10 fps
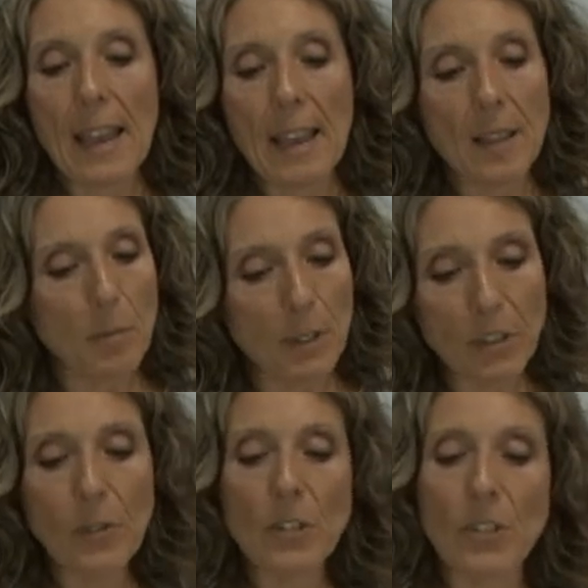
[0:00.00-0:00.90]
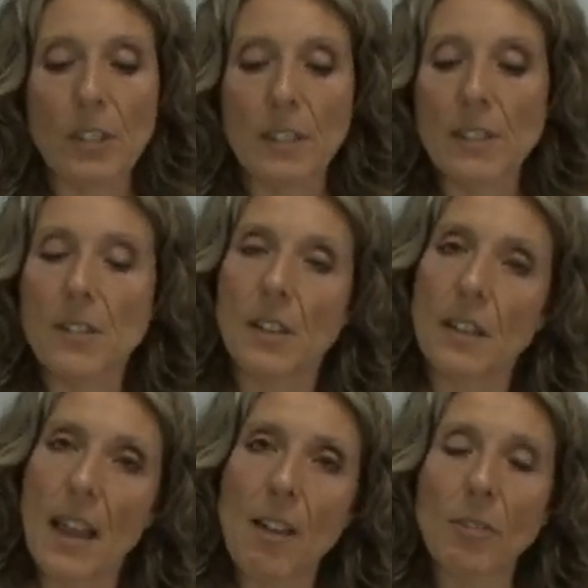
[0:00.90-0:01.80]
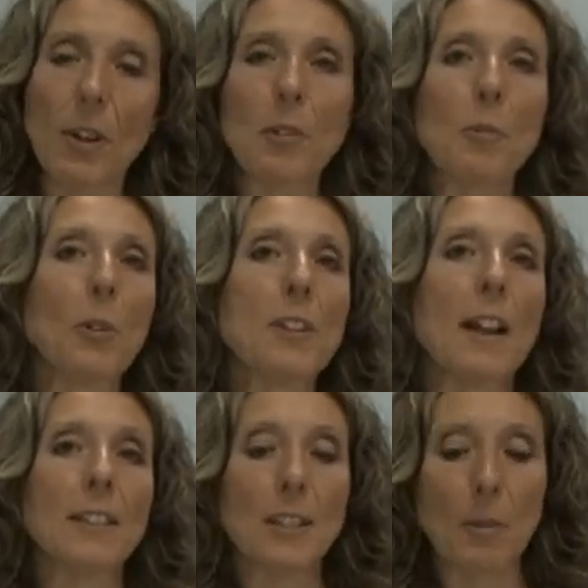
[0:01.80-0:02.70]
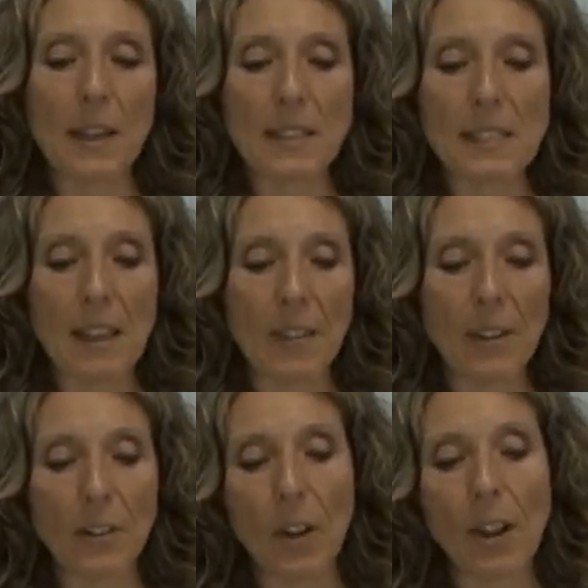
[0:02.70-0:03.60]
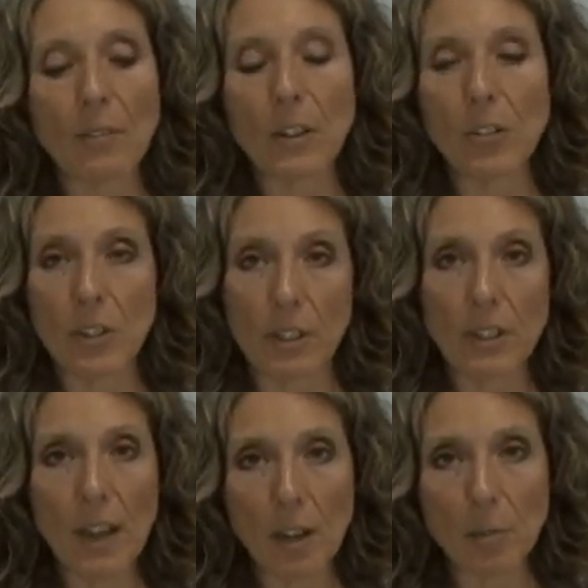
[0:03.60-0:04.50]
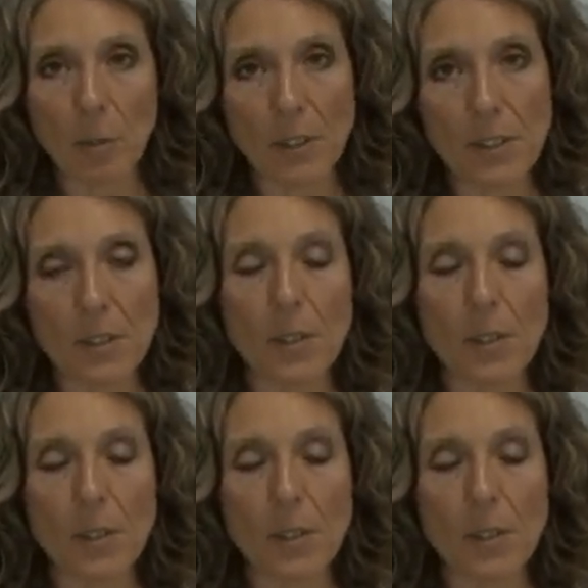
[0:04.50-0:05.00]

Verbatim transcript: And the British vegetarians didn't have lower mortality rates than their non-vegetarian counterparts.